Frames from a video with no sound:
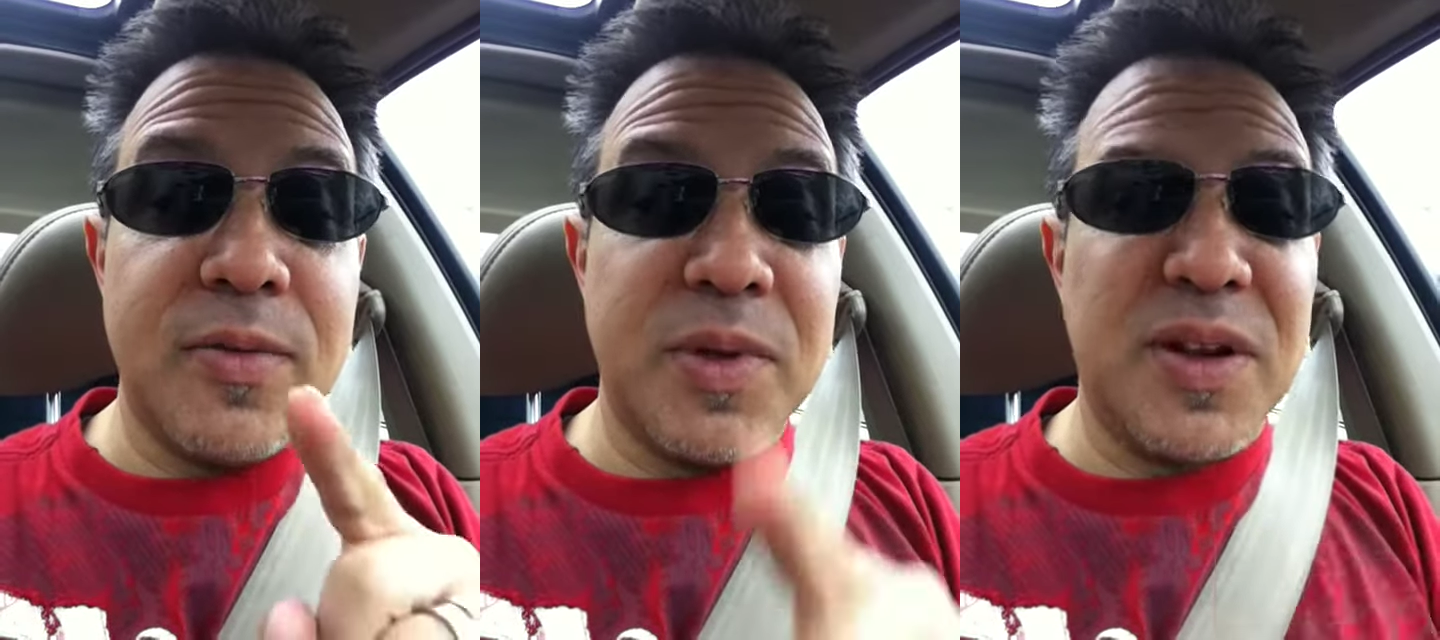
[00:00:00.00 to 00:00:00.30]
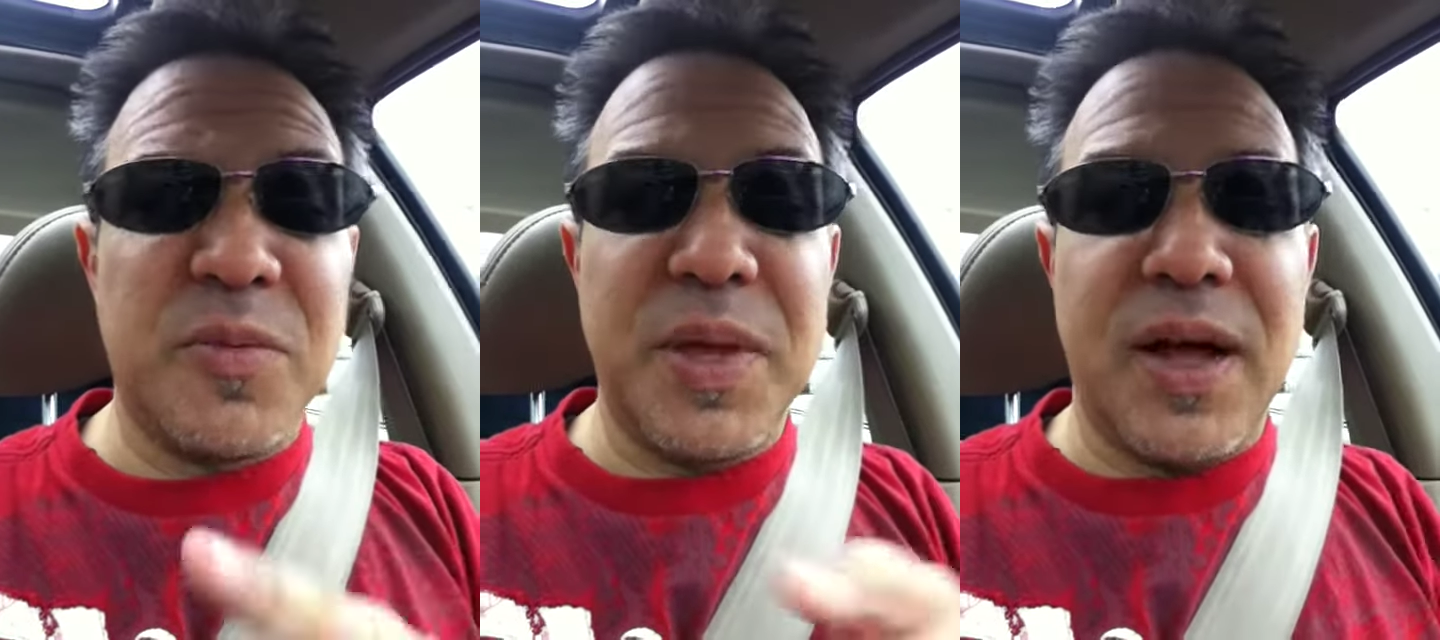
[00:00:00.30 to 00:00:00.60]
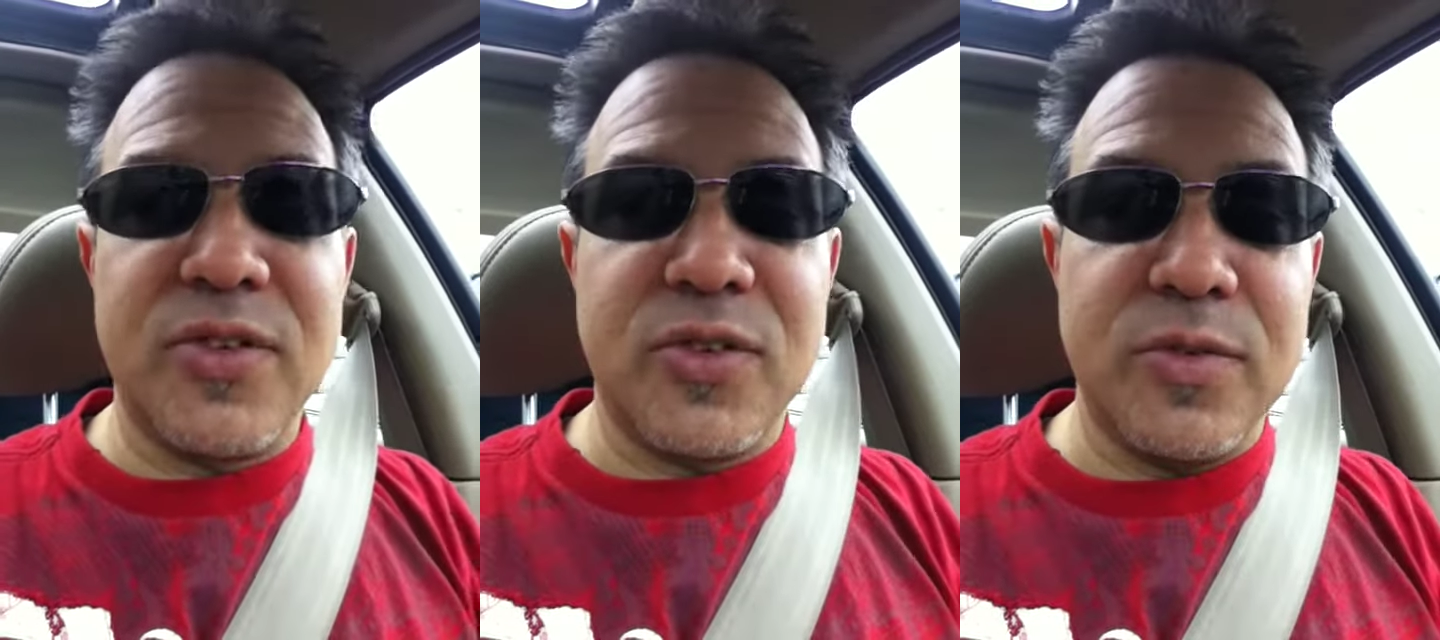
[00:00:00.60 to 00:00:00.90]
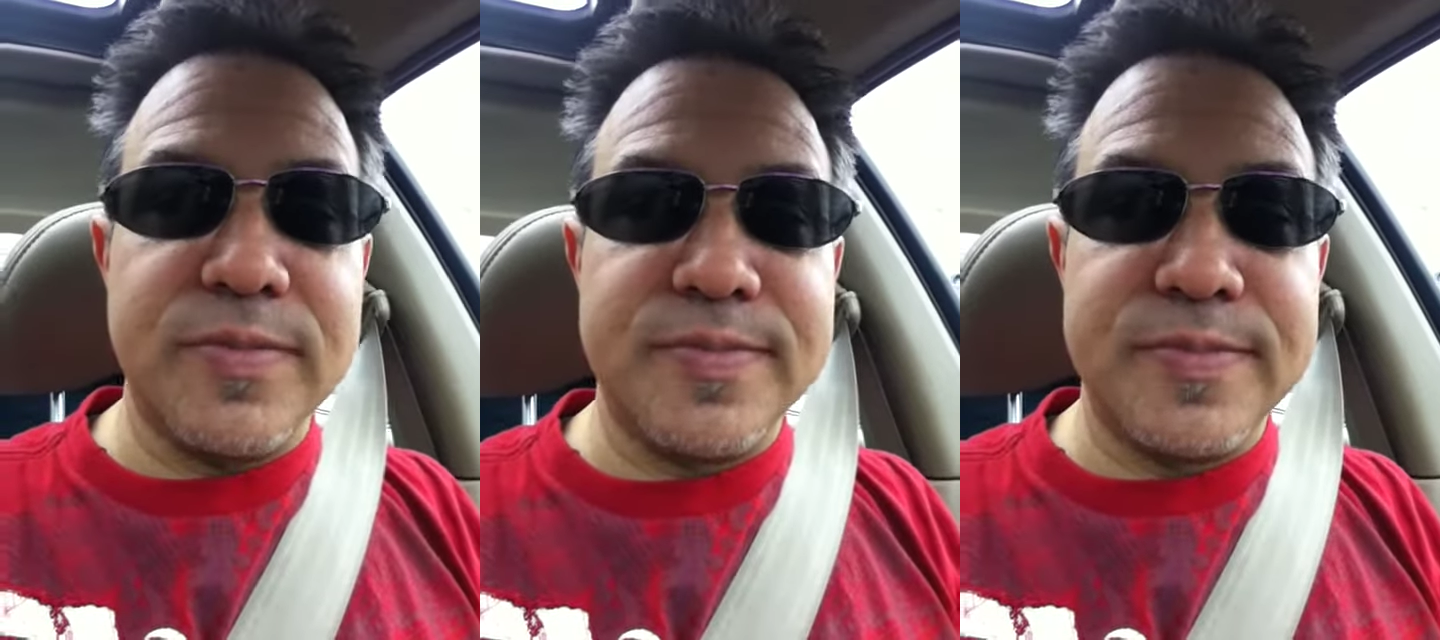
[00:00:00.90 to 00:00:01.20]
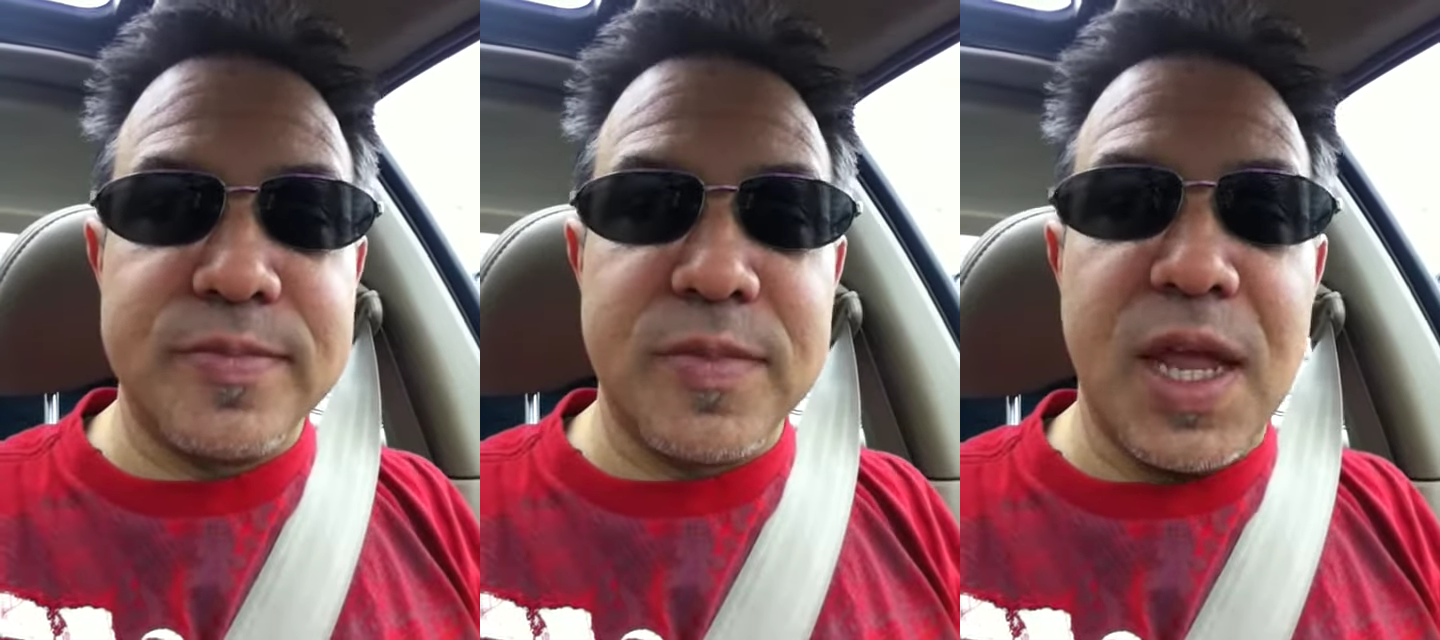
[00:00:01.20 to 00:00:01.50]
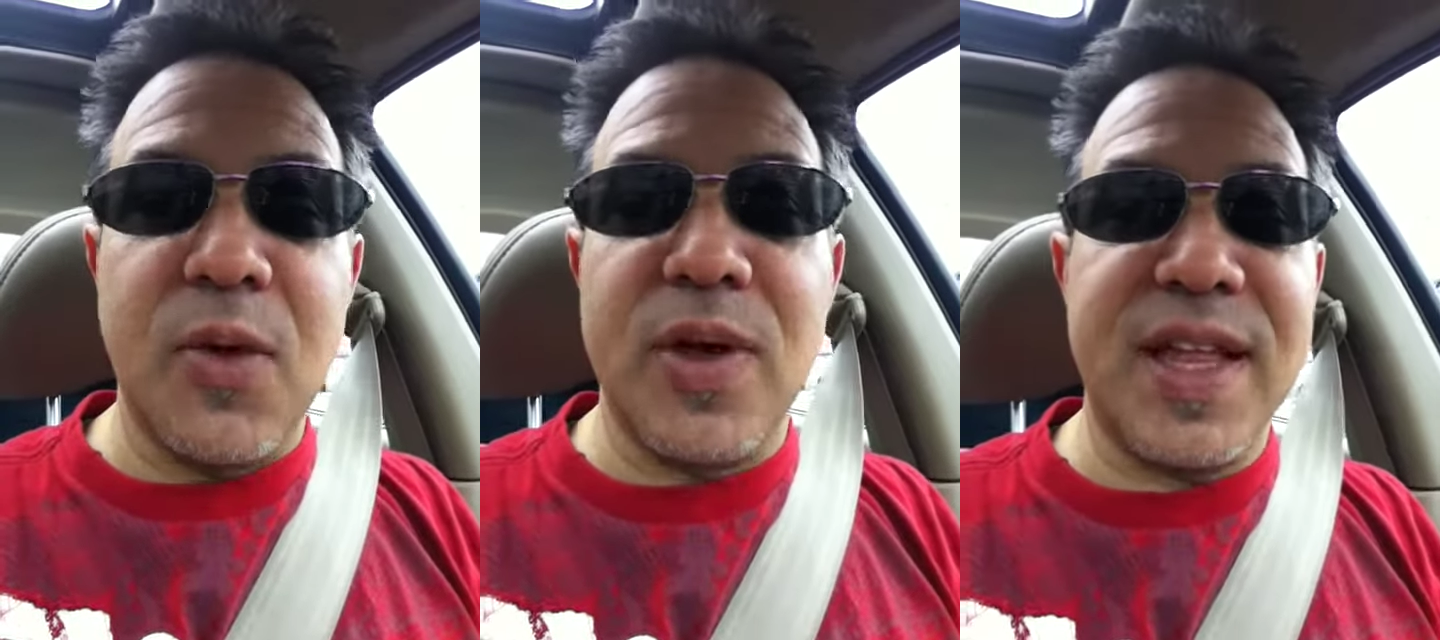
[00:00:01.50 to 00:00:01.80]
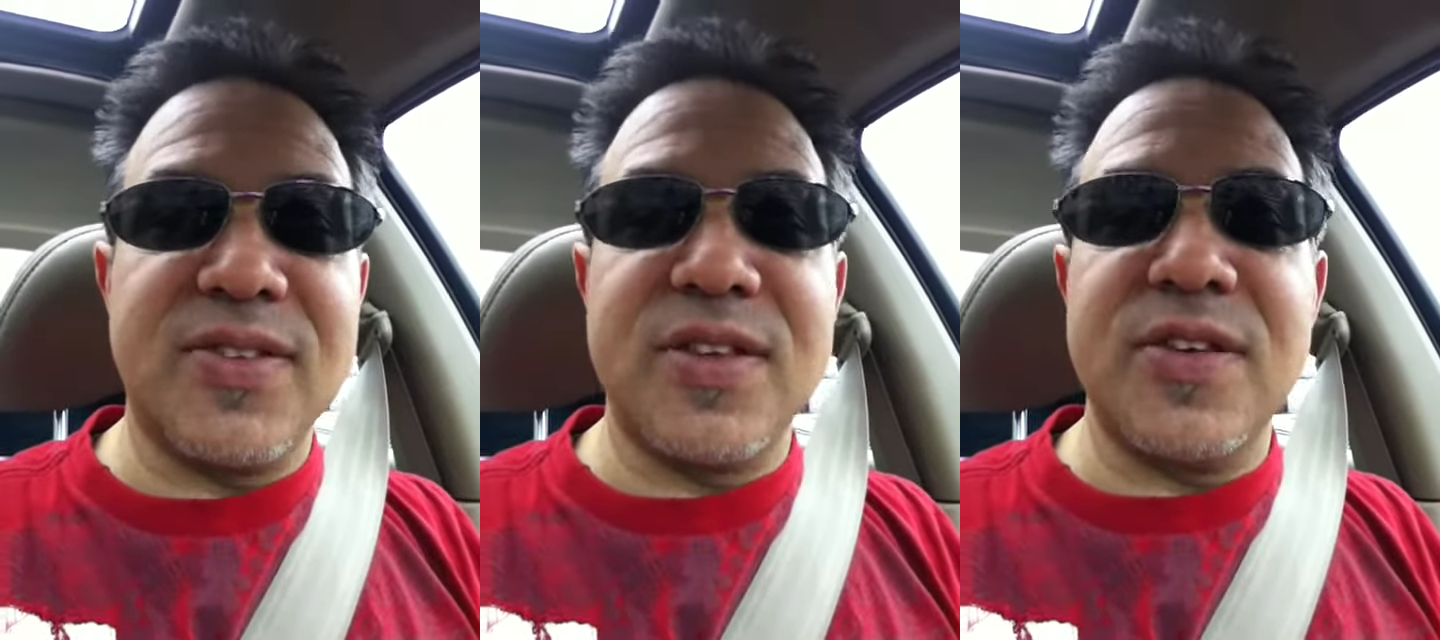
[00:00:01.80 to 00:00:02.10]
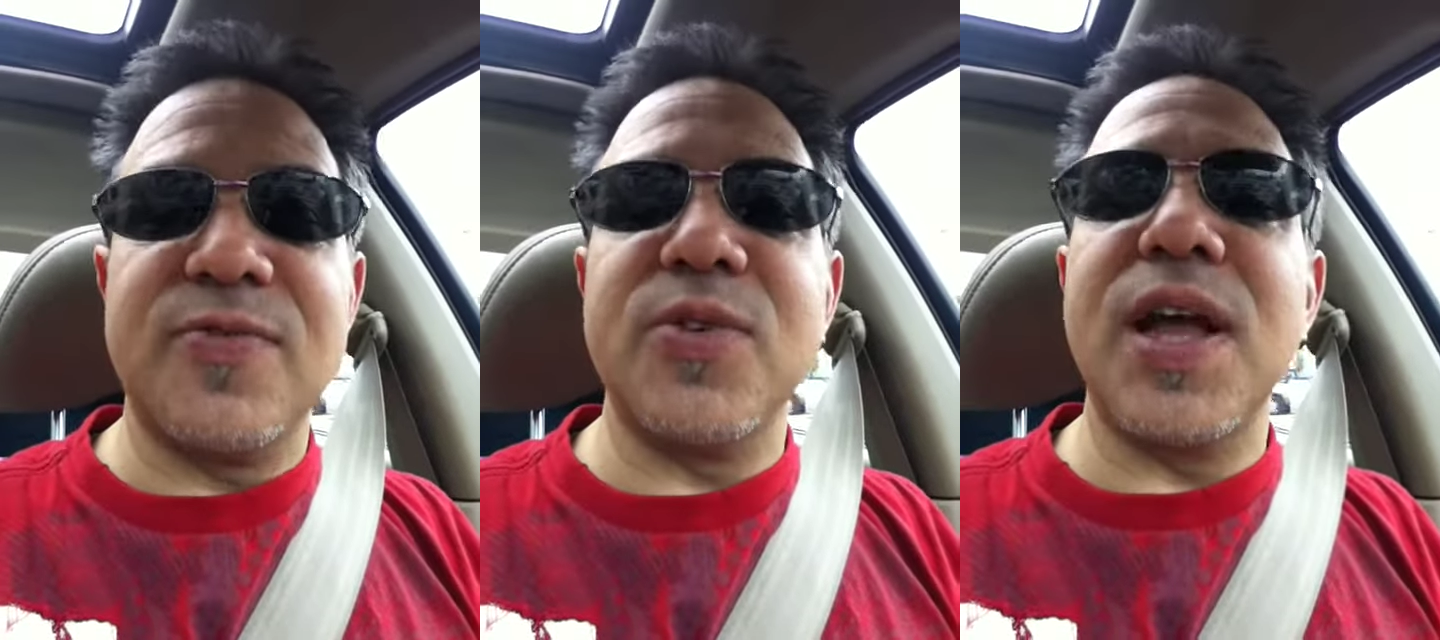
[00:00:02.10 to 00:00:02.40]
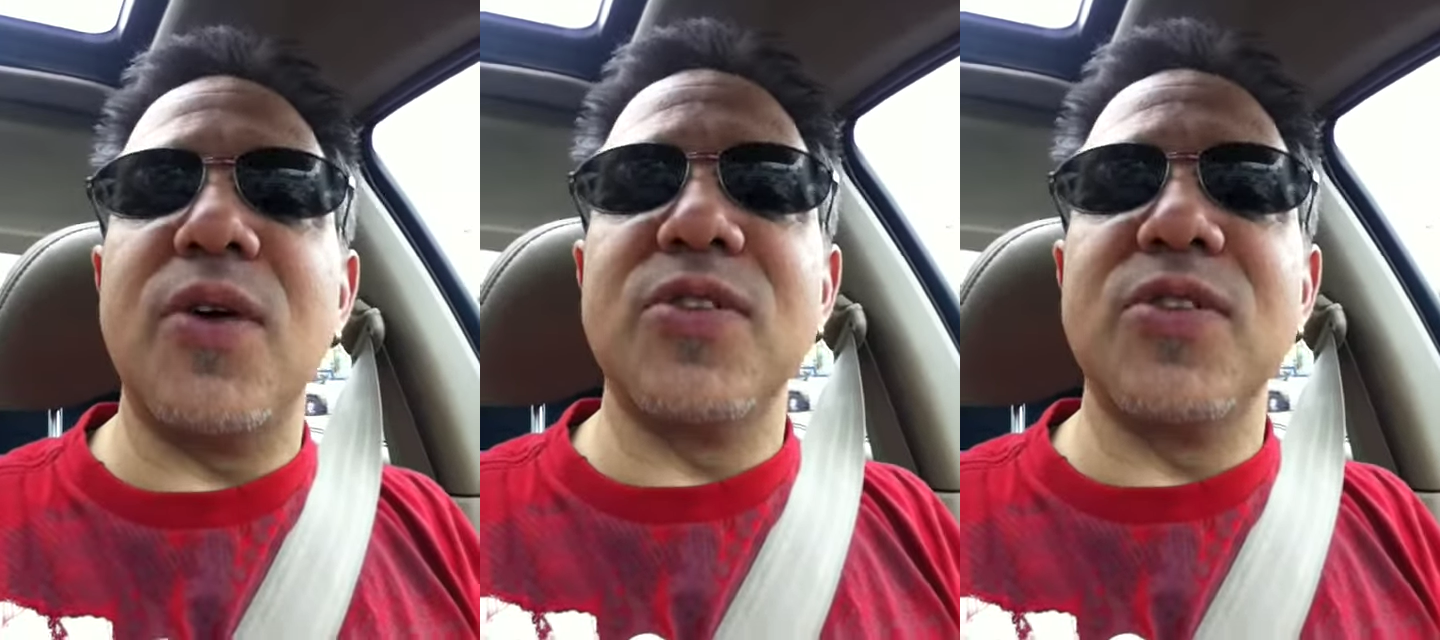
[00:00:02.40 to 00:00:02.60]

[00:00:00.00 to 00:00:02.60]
It'll be out soon. Anyway, that's it for now.